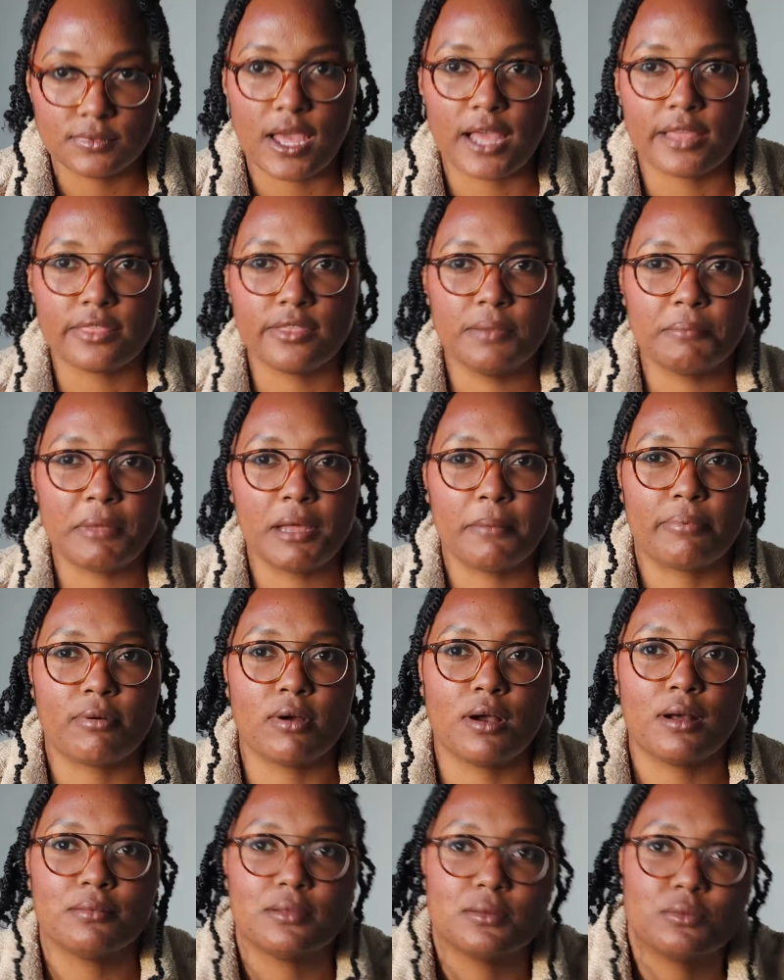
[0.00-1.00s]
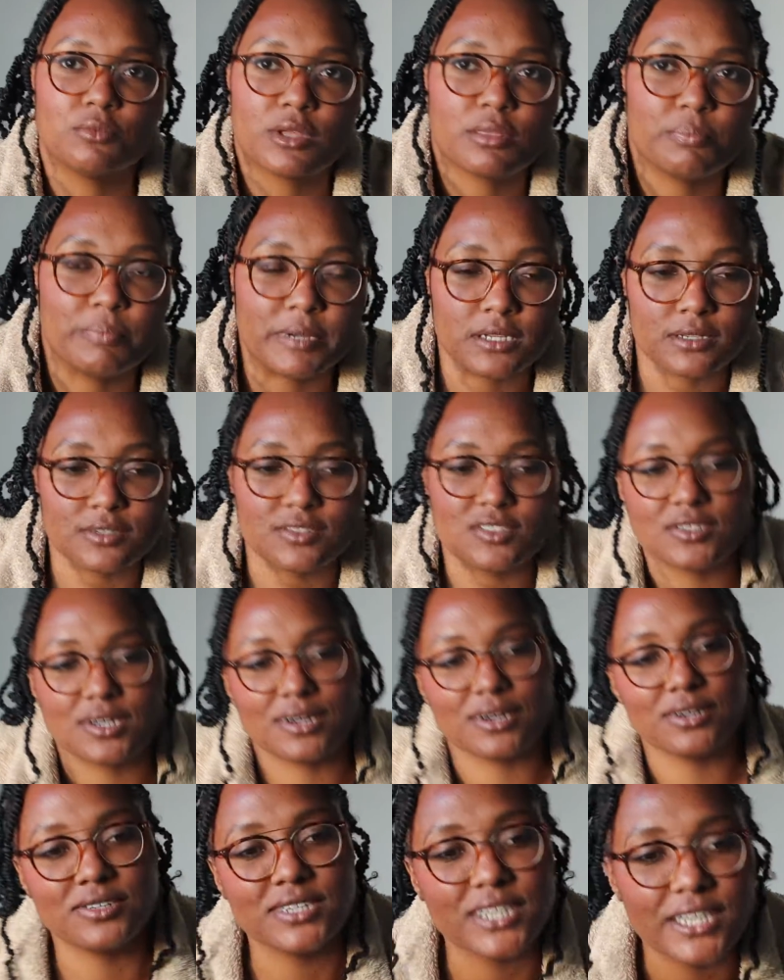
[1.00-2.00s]
I think my problem with books
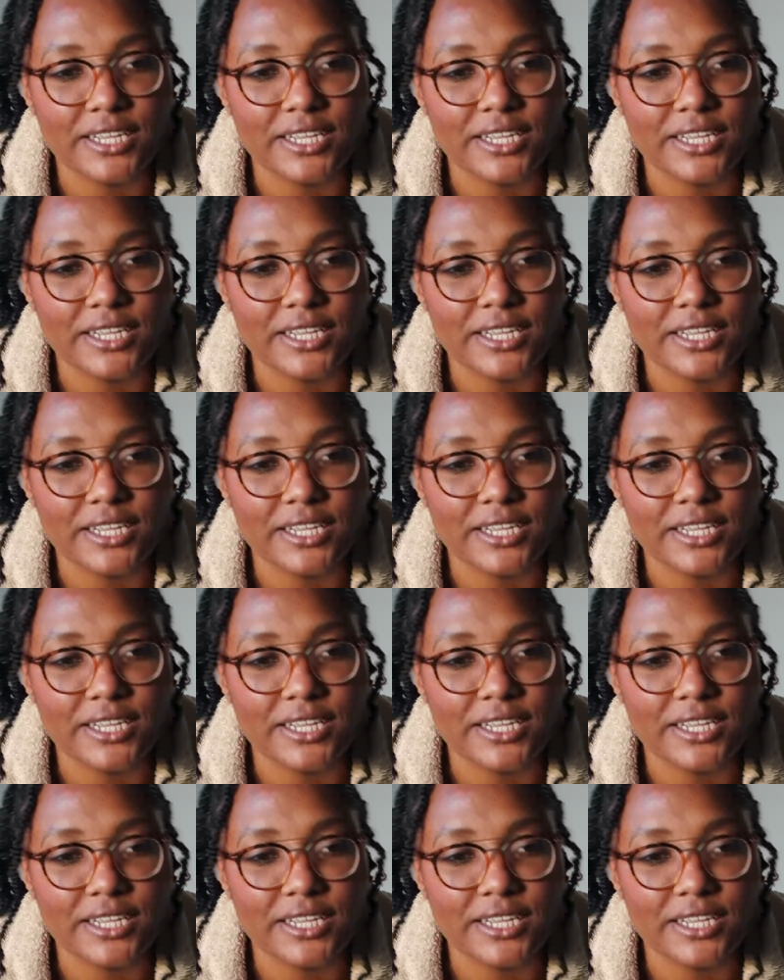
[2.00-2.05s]
turned